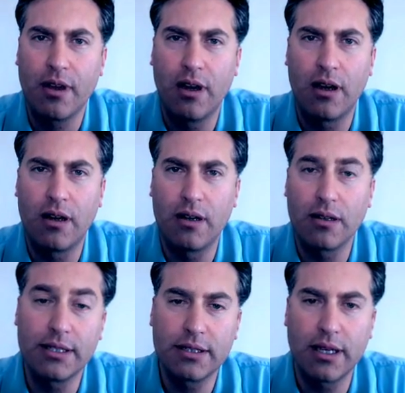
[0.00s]

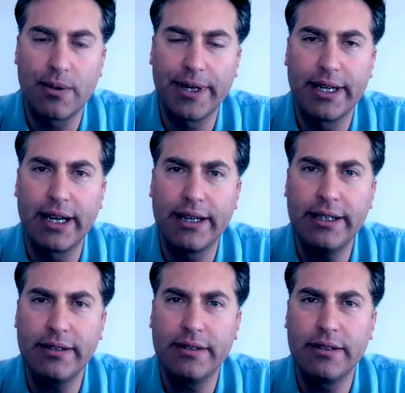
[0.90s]
let's get right at
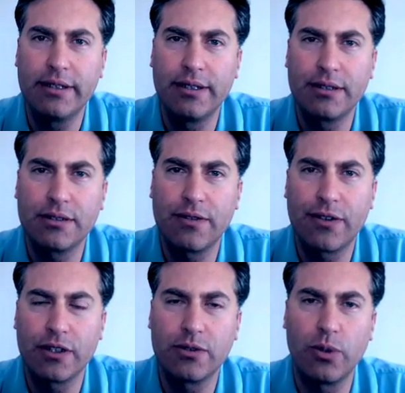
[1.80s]
it. Here's the
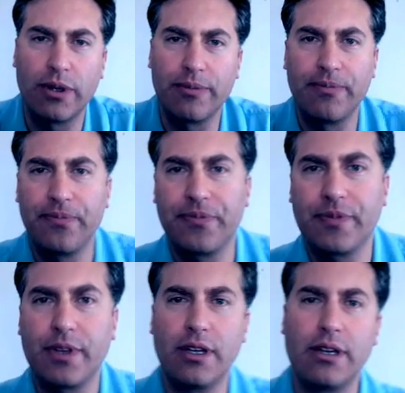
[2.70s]
first one.
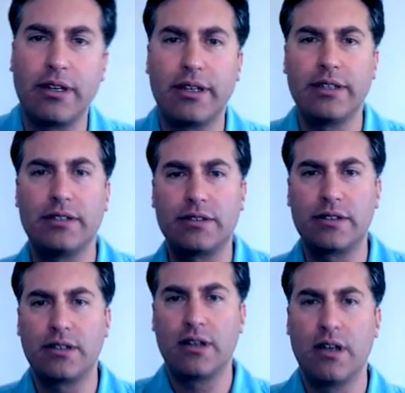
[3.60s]
It
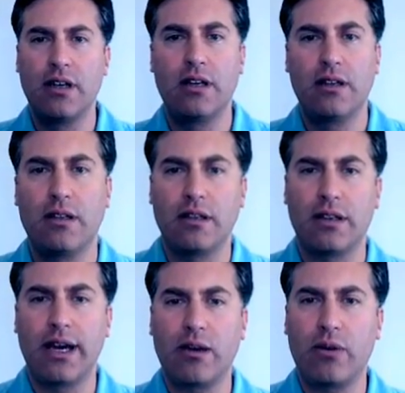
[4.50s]
is
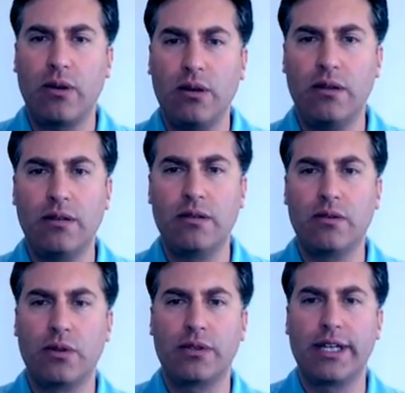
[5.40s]
lateral
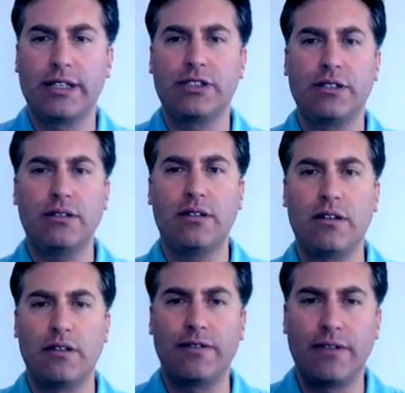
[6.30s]
rotation
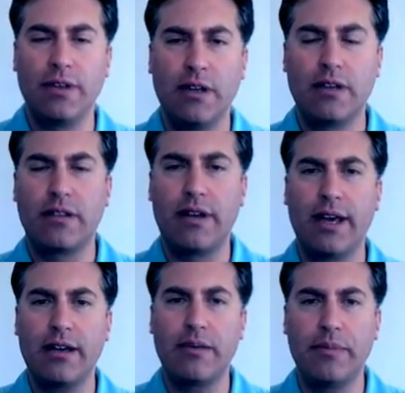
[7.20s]
of the
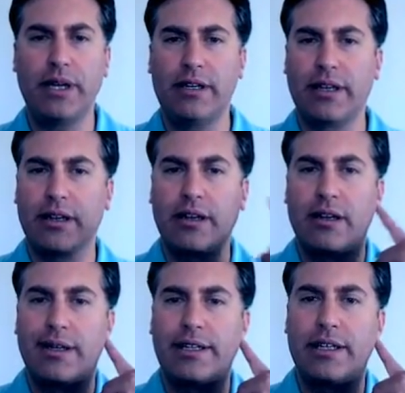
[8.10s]
neck, meaning
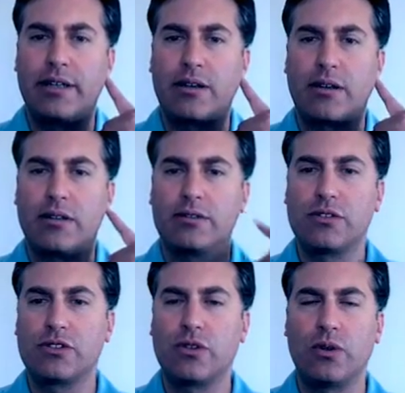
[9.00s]
ear to
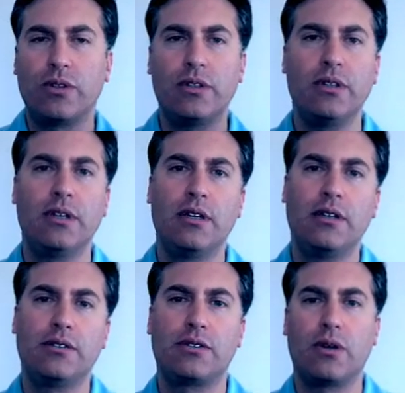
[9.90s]
shoulder.
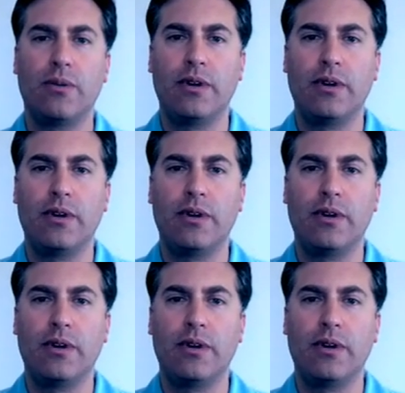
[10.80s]
So